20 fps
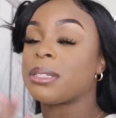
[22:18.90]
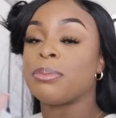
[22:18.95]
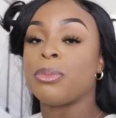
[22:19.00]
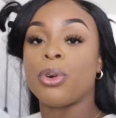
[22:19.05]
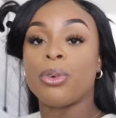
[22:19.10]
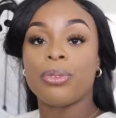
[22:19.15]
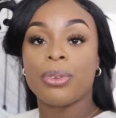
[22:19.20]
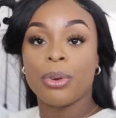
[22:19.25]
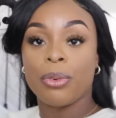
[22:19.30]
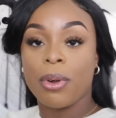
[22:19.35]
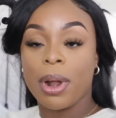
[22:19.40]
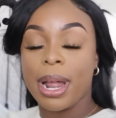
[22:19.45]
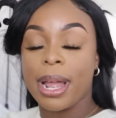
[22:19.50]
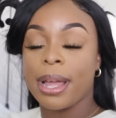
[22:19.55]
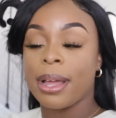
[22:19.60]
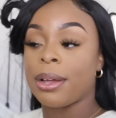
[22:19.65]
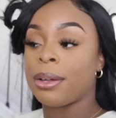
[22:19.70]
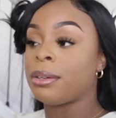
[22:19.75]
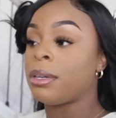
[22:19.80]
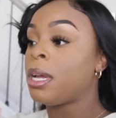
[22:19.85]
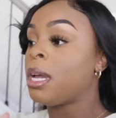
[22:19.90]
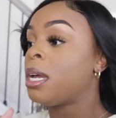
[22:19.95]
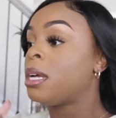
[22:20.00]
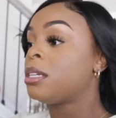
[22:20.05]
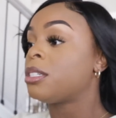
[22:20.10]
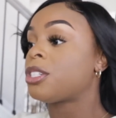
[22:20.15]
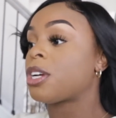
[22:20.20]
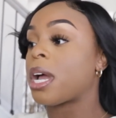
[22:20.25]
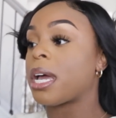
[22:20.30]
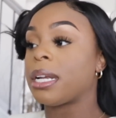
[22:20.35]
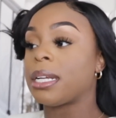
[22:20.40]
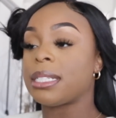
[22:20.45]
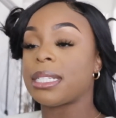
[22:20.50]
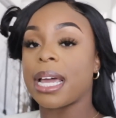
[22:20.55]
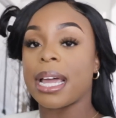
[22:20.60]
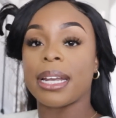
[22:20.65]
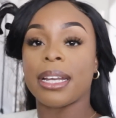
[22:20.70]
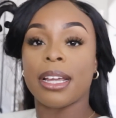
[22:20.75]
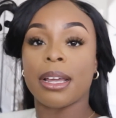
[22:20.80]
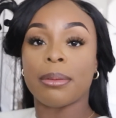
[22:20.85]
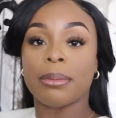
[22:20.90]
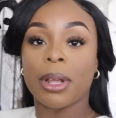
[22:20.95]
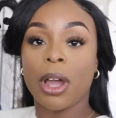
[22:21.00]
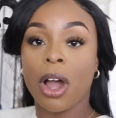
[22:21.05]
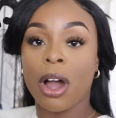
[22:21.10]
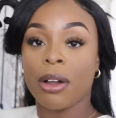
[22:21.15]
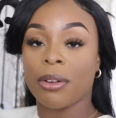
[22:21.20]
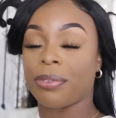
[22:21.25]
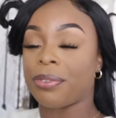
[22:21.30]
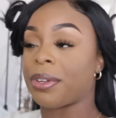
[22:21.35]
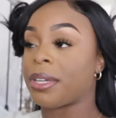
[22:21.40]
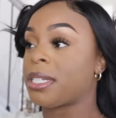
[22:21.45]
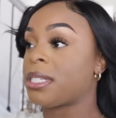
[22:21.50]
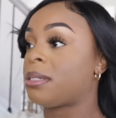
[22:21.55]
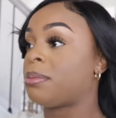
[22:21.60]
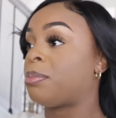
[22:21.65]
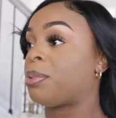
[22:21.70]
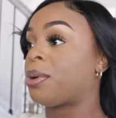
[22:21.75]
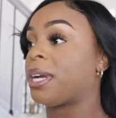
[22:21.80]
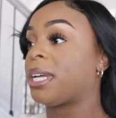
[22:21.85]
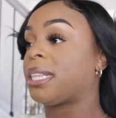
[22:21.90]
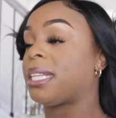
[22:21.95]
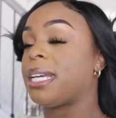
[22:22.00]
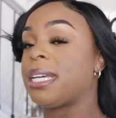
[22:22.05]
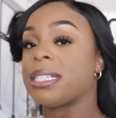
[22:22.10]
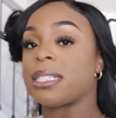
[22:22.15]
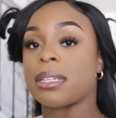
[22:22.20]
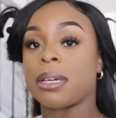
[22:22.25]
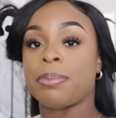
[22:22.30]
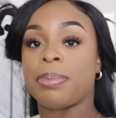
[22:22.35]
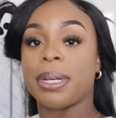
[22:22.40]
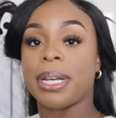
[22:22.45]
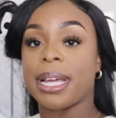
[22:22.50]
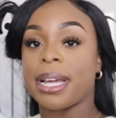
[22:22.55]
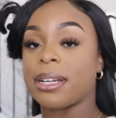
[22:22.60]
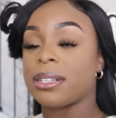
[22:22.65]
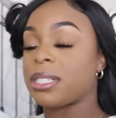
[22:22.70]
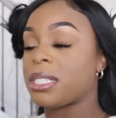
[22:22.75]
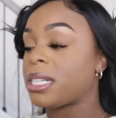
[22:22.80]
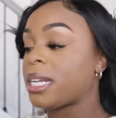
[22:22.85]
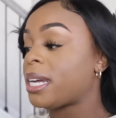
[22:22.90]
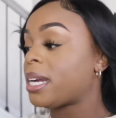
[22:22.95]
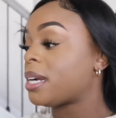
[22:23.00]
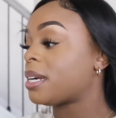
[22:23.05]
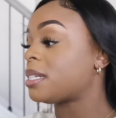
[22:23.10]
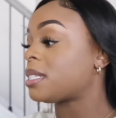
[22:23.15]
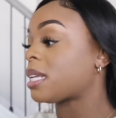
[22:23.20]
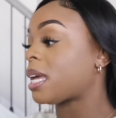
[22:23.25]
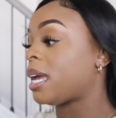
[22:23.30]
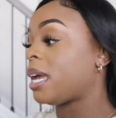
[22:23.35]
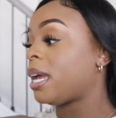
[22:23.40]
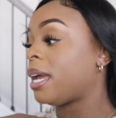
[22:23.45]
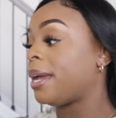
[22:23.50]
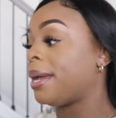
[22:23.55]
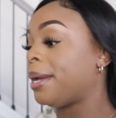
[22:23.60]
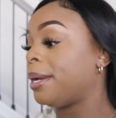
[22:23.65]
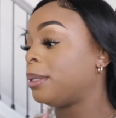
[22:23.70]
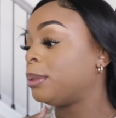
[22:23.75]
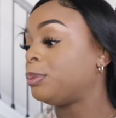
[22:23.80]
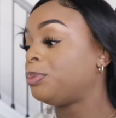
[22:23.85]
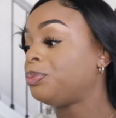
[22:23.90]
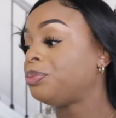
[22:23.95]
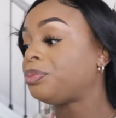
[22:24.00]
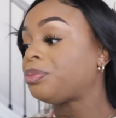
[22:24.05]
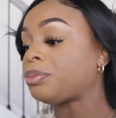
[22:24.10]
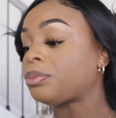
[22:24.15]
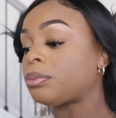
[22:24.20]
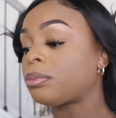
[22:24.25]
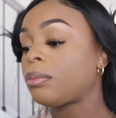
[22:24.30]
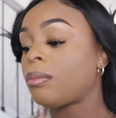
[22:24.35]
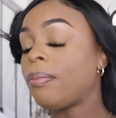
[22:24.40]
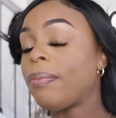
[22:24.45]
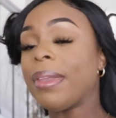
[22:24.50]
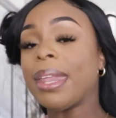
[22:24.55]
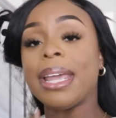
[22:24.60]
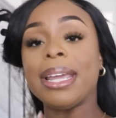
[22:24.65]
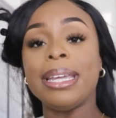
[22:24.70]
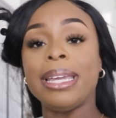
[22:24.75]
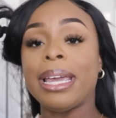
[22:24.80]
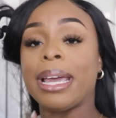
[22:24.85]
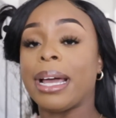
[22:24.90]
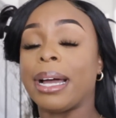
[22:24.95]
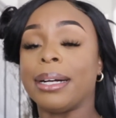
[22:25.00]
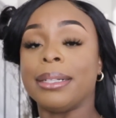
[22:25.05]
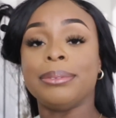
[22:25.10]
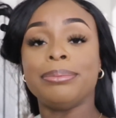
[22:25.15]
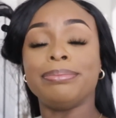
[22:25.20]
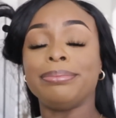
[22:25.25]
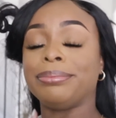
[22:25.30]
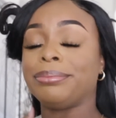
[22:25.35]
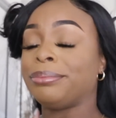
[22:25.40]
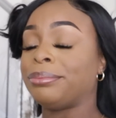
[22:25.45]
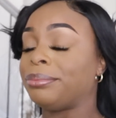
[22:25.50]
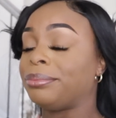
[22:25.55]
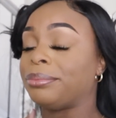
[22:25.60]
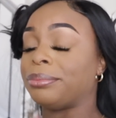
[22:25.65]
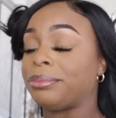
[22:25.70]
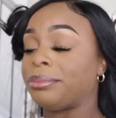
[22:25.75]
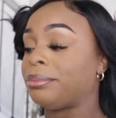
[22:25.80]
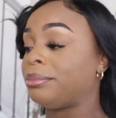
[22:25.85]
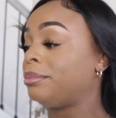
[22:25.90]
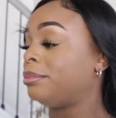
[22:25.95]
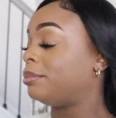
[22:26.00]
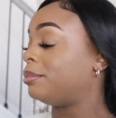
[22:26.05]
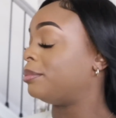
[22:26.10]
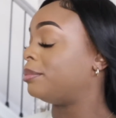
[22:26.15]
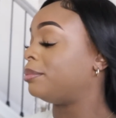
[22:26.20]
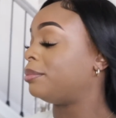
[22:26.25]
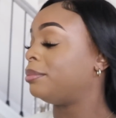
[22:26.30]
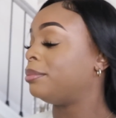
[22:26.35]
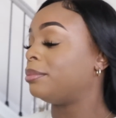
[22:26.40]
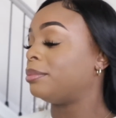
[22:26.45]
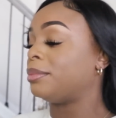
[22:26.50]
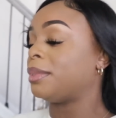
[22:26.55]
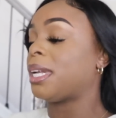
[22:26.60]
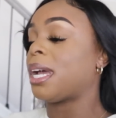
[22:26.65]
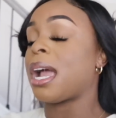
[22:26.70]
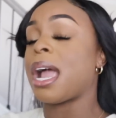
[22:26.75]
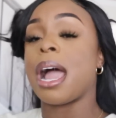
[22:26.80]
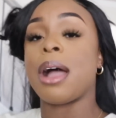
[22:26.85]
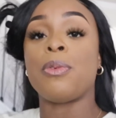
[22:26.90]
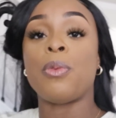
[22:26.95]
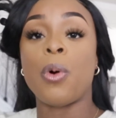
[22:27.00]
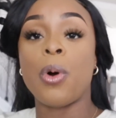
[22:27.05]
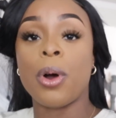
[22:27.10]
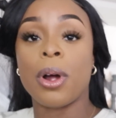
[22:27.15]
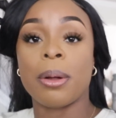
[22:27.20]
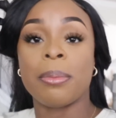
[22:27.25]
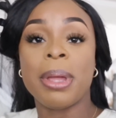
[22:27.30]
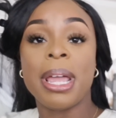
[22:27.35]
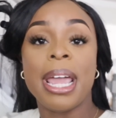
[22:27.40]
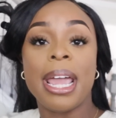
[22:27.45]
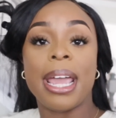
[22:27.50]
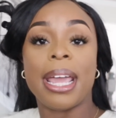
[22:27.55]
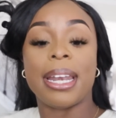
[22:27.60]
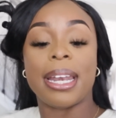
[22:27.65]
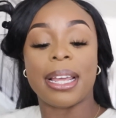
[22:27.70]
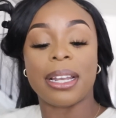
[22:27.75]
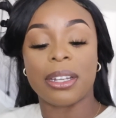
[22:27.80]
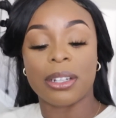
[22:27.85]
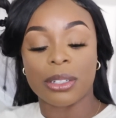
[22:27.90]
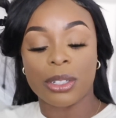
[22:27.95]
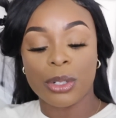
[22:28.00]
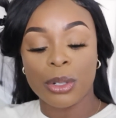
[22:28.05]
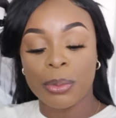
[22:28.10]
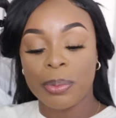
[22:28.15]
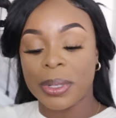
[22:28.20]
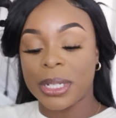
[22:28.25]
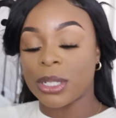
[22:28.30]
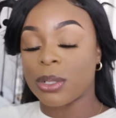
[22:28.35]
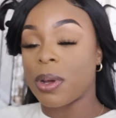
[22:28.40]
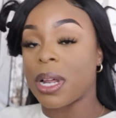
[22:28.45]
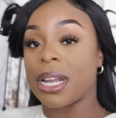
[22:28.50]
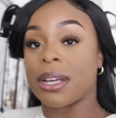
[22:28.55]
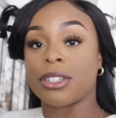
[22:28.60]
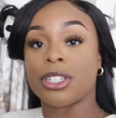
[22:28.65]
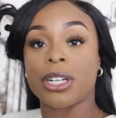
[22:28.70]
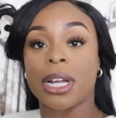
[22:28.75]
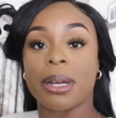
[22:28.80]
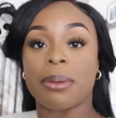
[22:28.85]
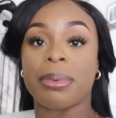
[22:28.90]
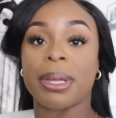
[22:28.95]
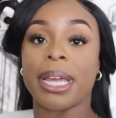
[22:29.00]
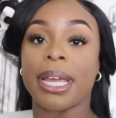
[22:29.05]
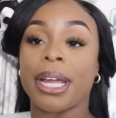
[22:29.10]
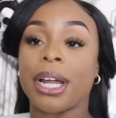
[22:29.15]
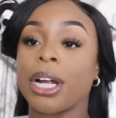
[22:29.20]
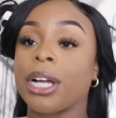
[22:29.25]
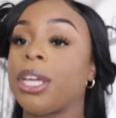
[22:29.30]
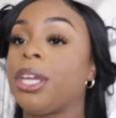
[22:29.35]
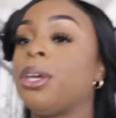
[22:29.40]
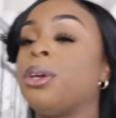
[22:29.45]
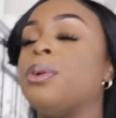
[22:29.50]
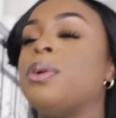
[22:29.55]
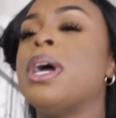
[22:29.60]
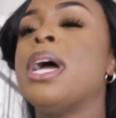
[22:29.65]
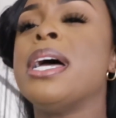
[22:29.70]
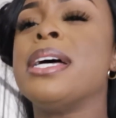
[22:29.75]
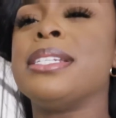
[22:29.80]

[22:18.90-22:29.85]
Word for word: to moving around, trying to tidy up the office, bring things up and downstairs, and yeah, Mm-mm, mm-mm, mm-mm. Then got warm in that little two-piece while I was trying to be in here cute.